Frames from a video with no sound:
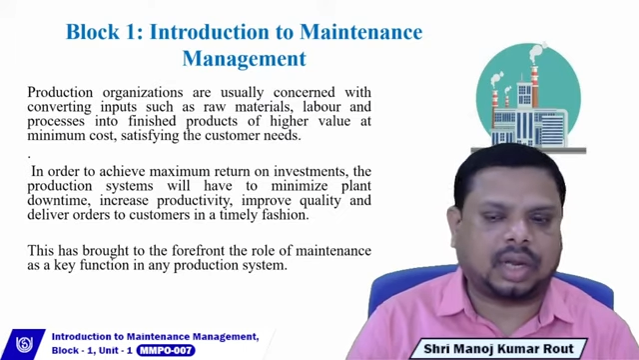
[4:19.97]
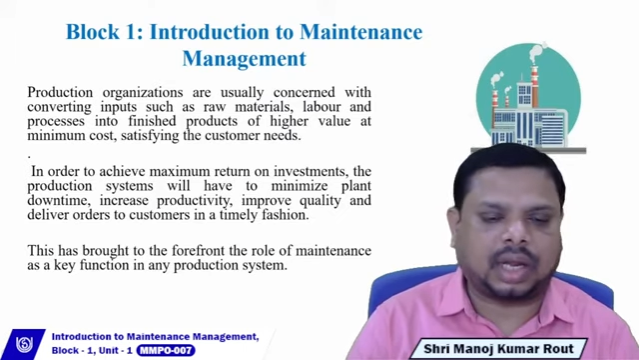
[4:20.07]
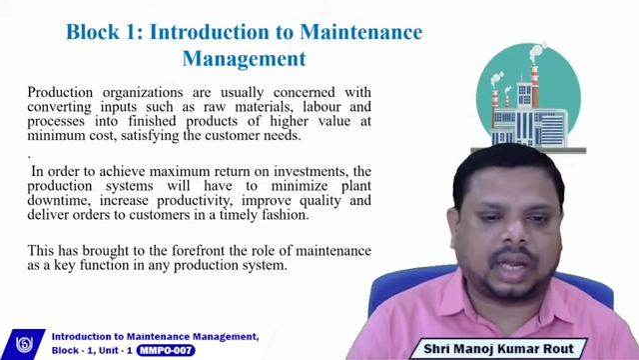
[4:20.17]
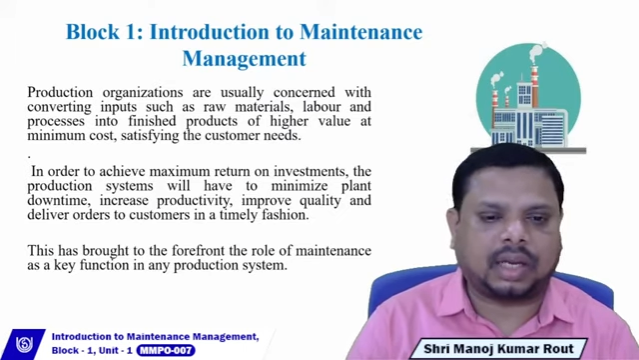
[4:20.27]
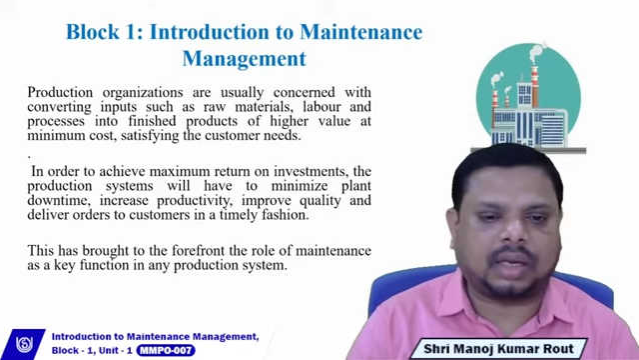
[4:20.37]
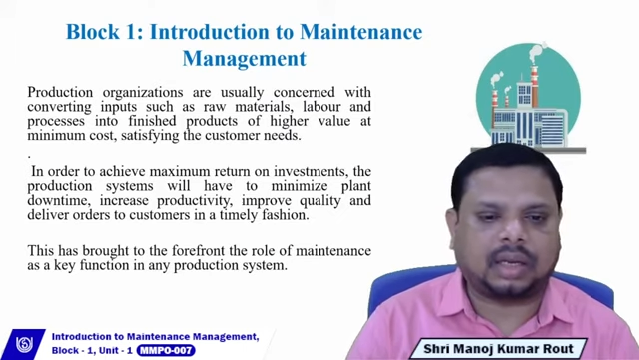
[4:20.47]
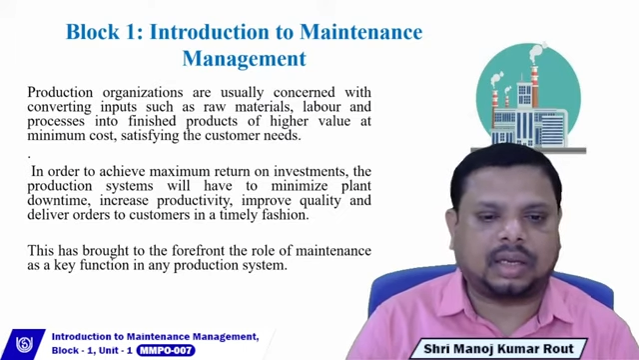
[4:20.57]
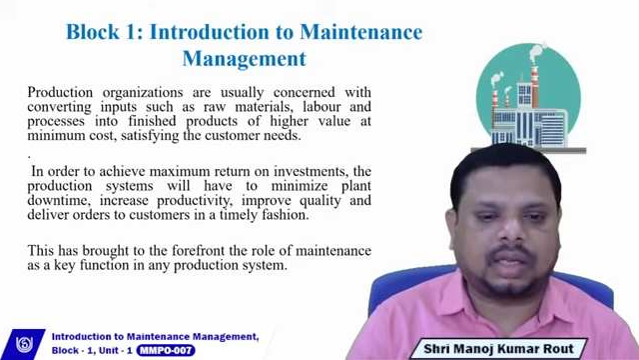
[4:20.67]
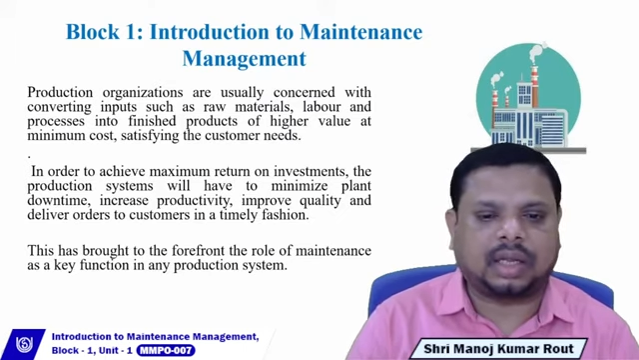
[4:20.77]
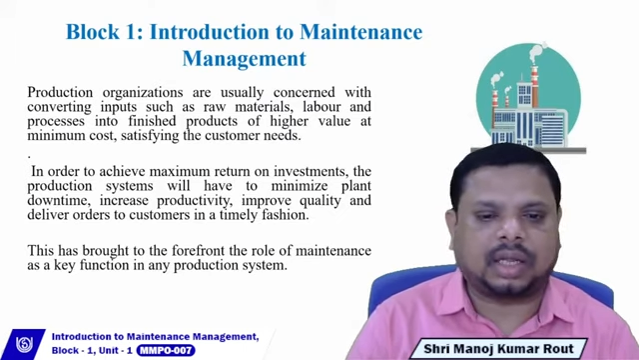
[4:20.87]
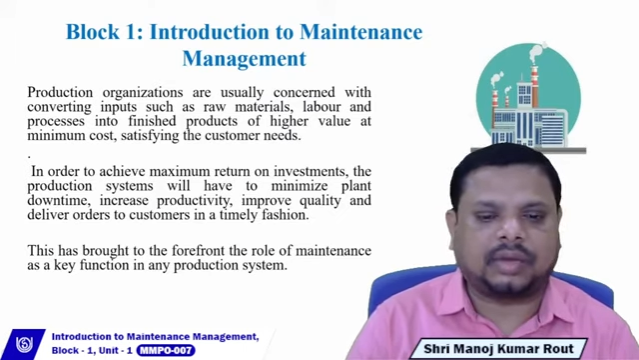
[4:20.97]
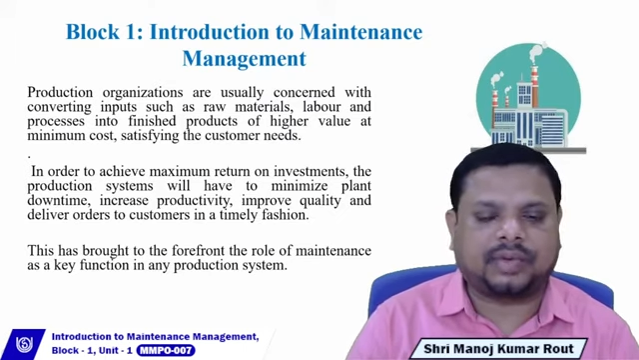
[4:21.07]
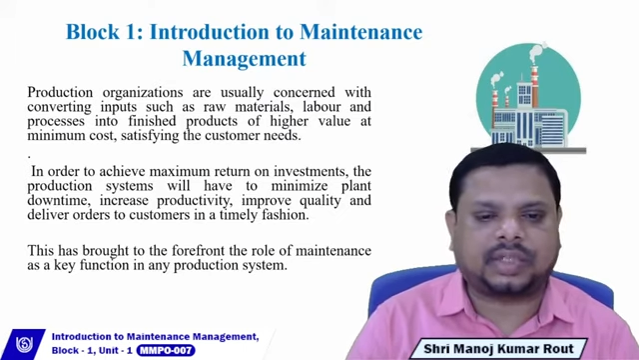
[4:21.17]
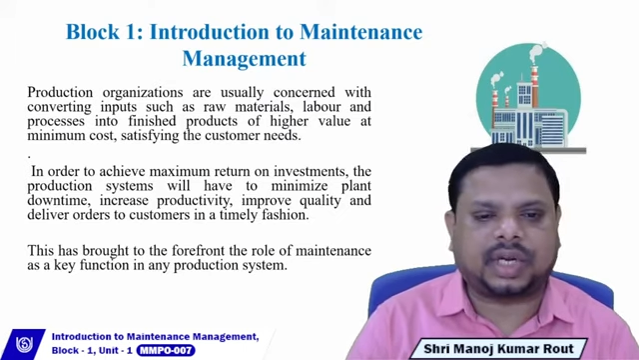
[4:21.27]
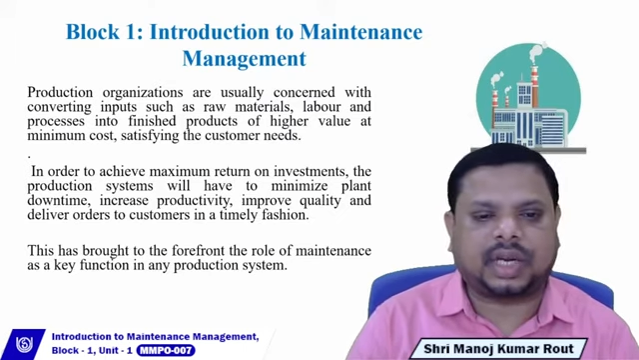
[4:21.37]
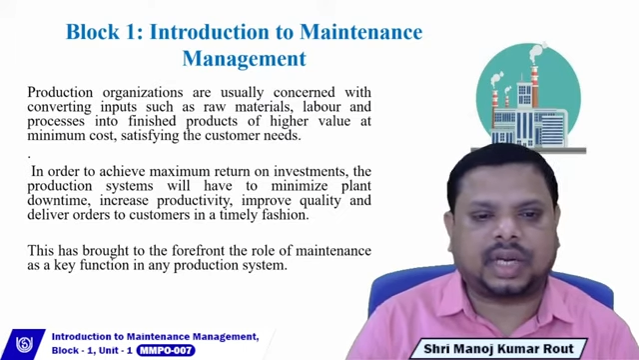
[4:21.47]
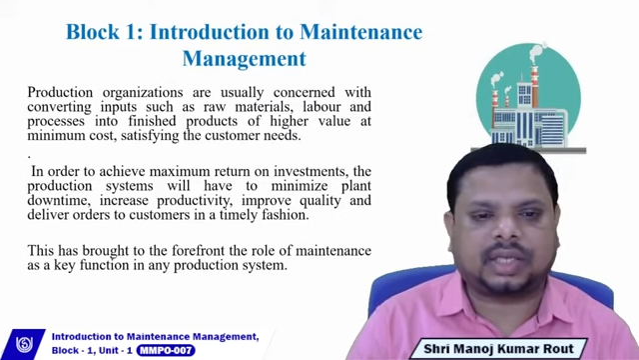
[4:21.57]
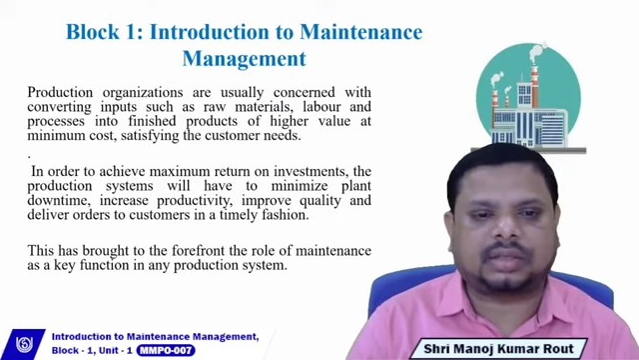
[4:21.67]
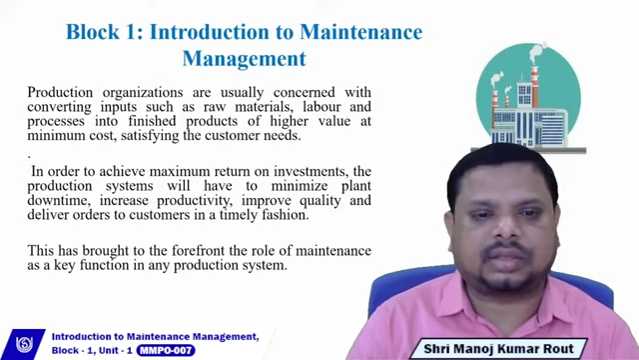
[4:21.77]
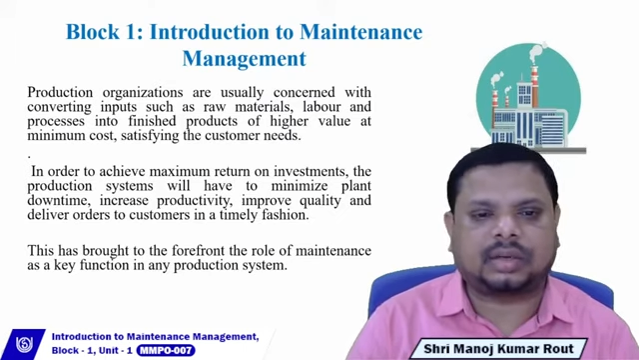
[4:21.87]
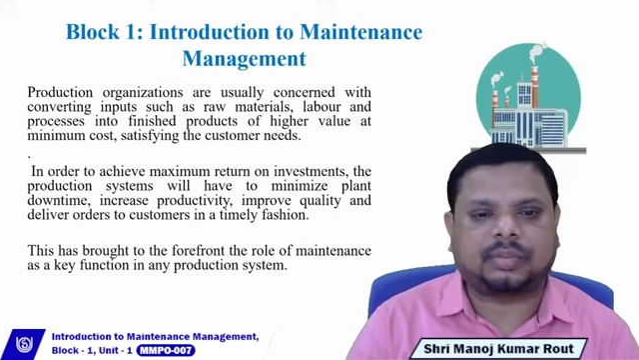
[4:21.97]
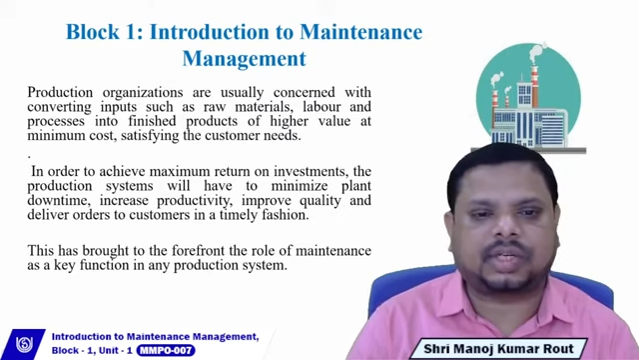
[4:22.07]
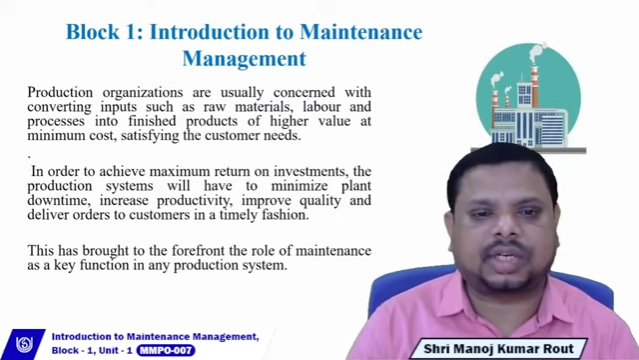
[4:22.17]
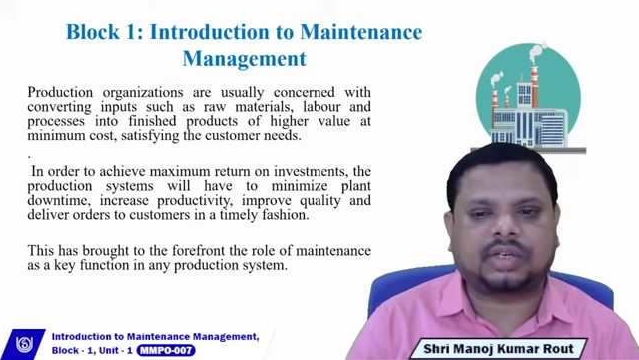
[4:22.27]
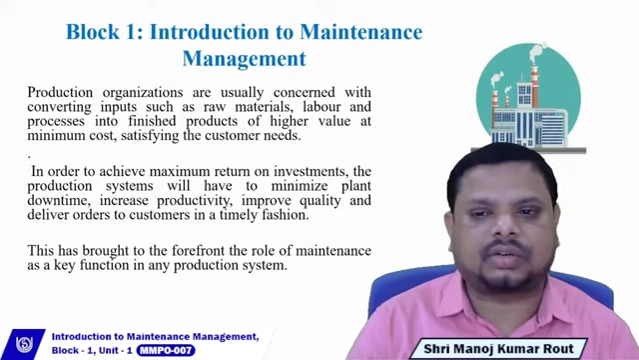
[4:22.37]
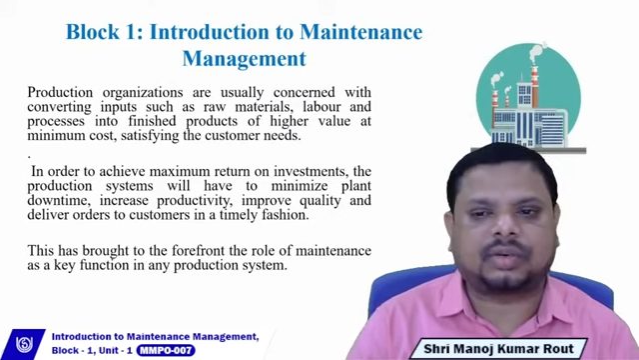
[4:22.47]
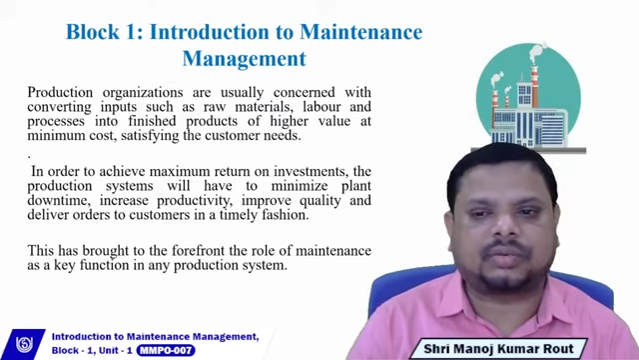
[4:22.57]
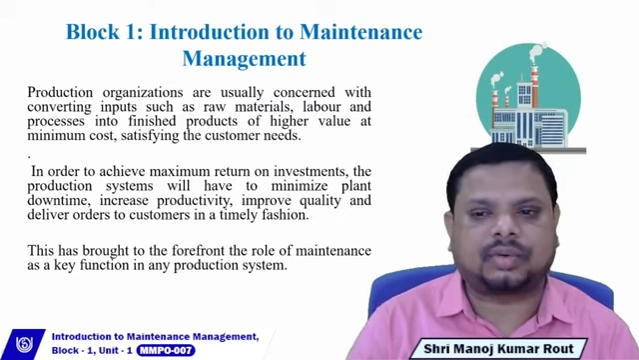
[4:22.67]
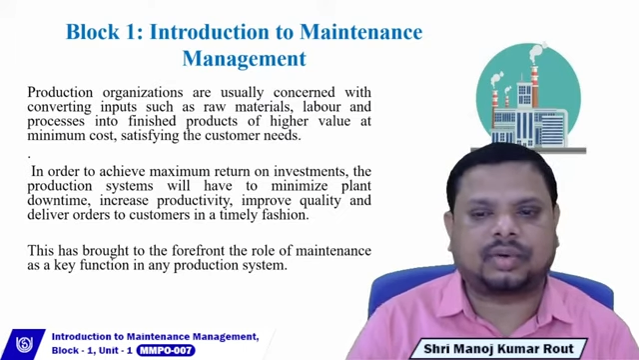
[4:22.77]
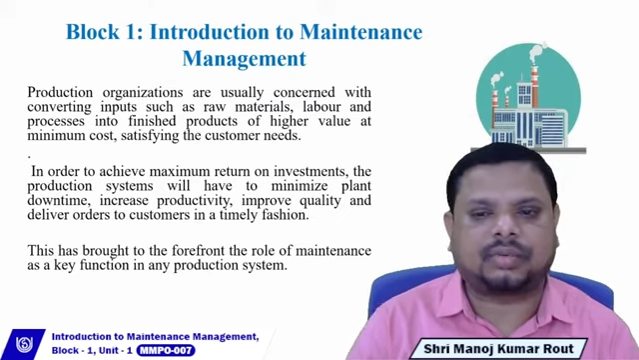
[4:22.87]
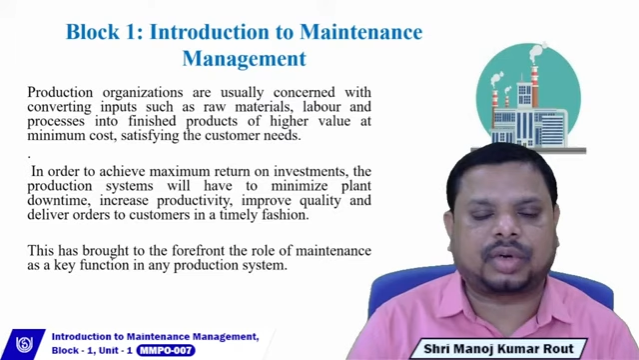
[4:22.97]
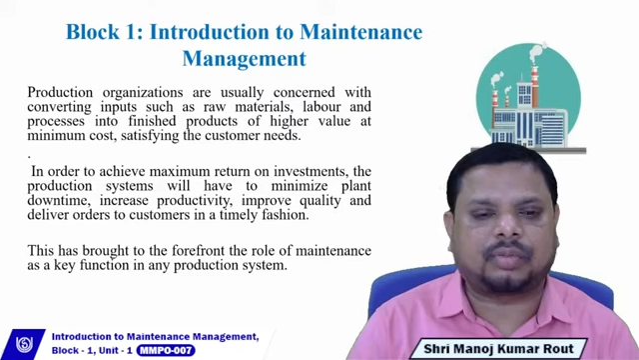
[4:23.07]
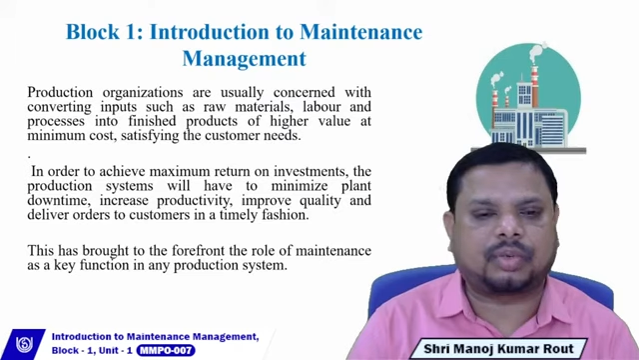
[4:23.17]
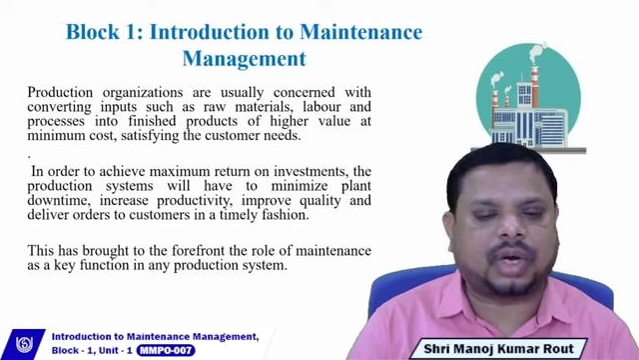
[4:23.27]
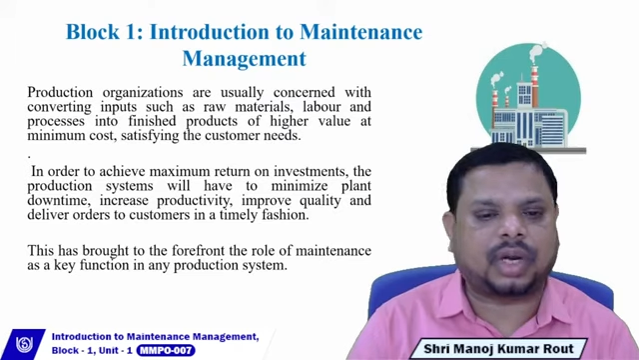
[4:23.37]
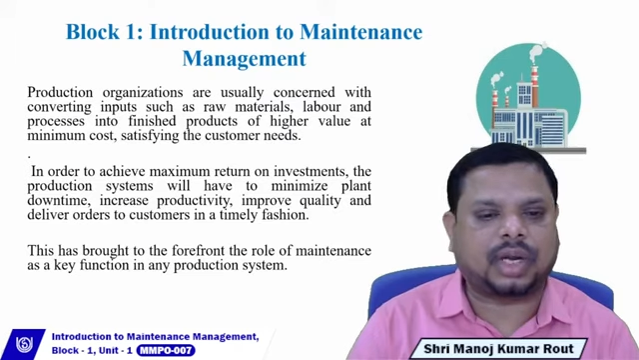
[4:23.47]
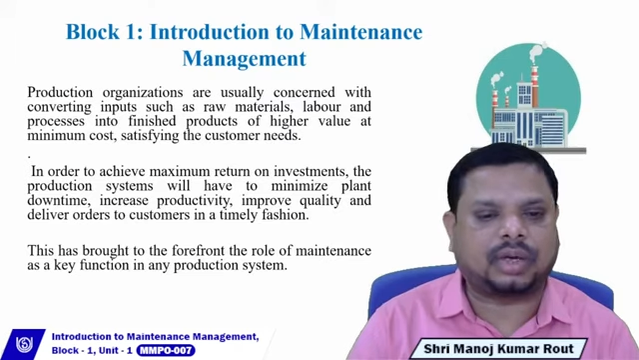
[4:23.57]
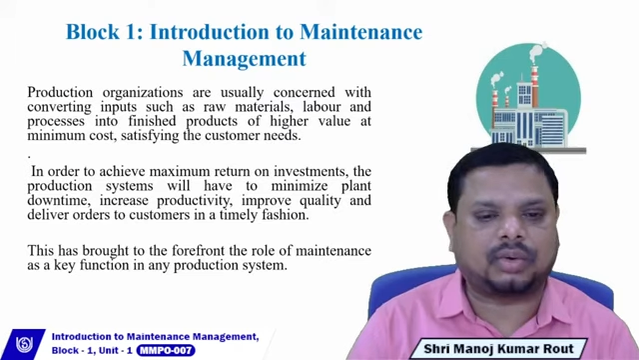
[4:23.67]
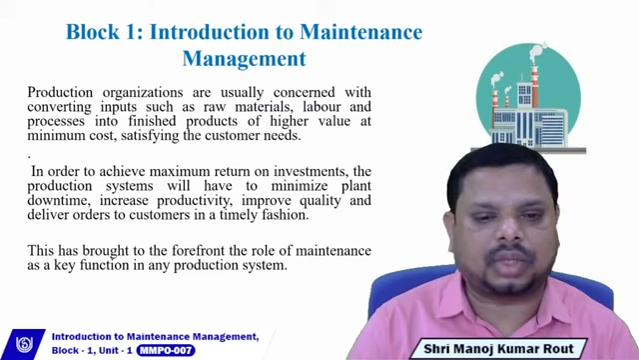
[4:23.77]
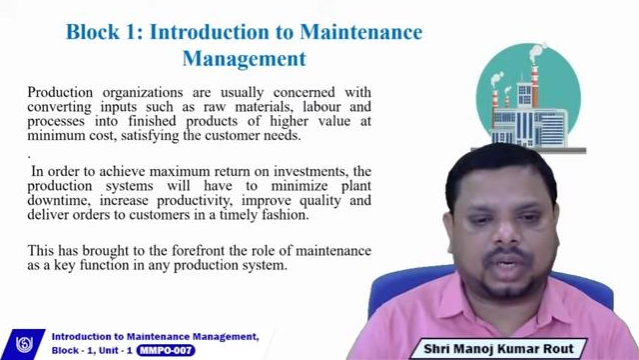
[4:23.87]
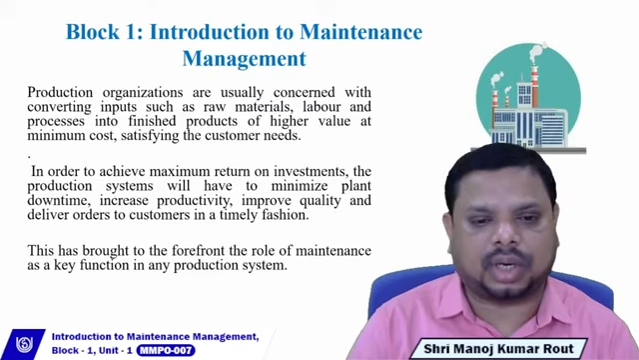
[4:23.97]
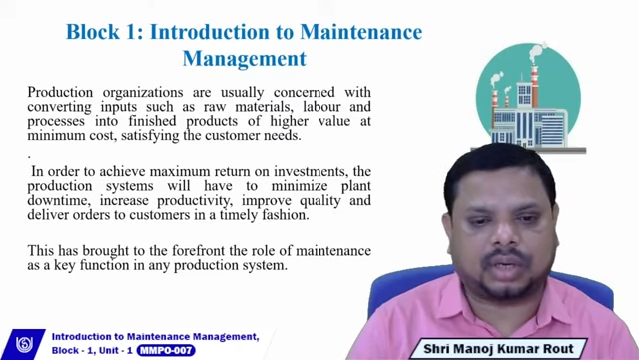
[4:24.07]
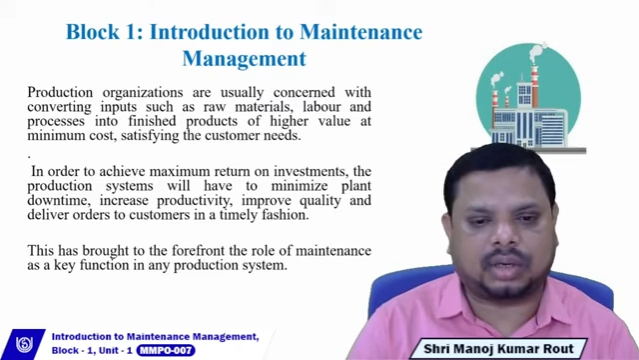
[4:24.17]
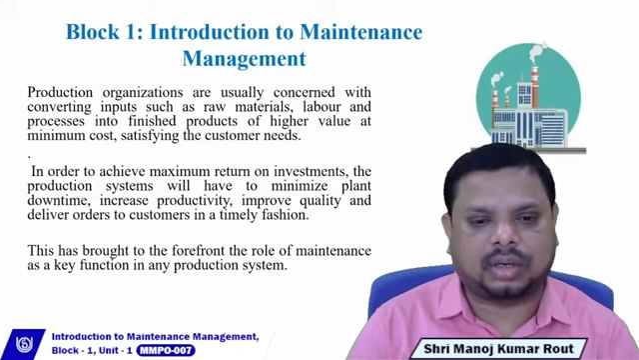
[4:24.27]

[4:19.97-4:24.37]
and efficiently the material should be flow from one end to other end.